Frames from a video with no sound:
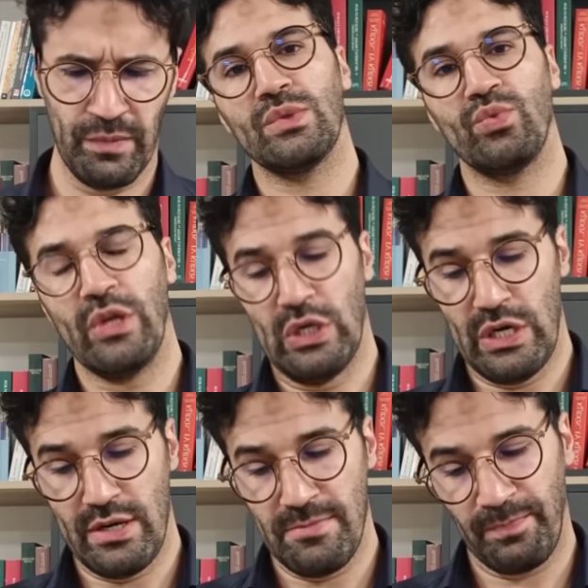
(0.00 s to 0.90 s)
We
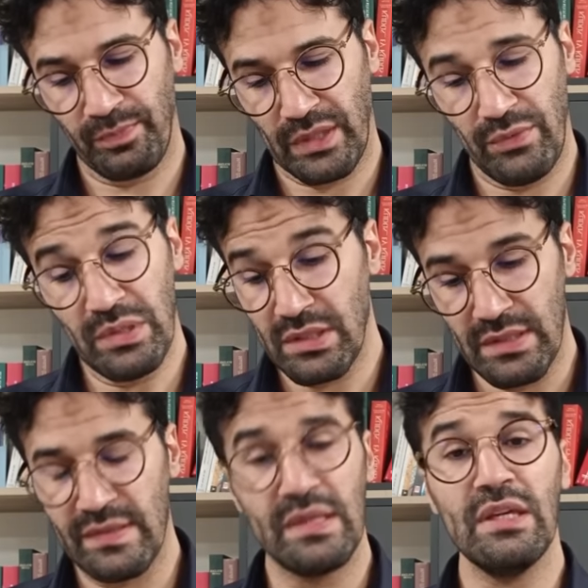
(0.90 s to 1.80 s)
are even
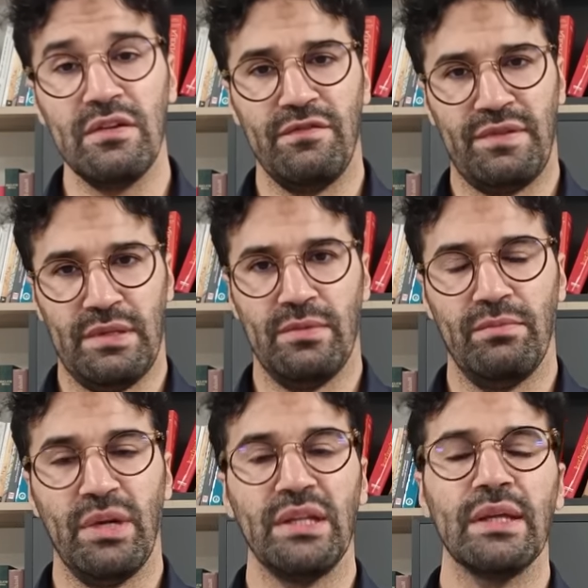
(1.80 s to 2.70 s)
deceived
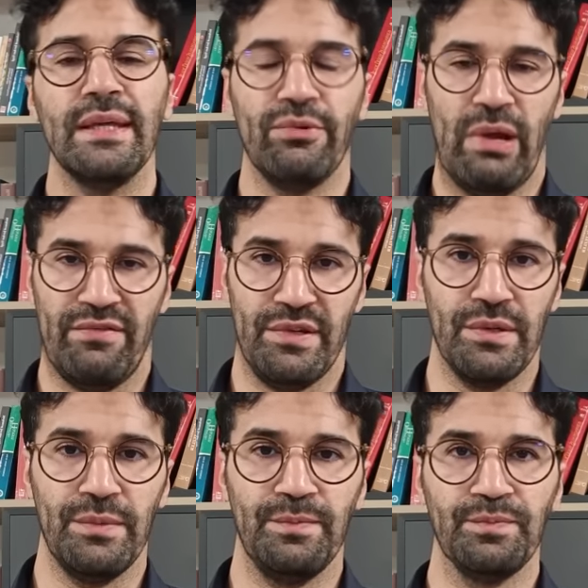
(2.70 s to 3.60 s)
by the hereafter.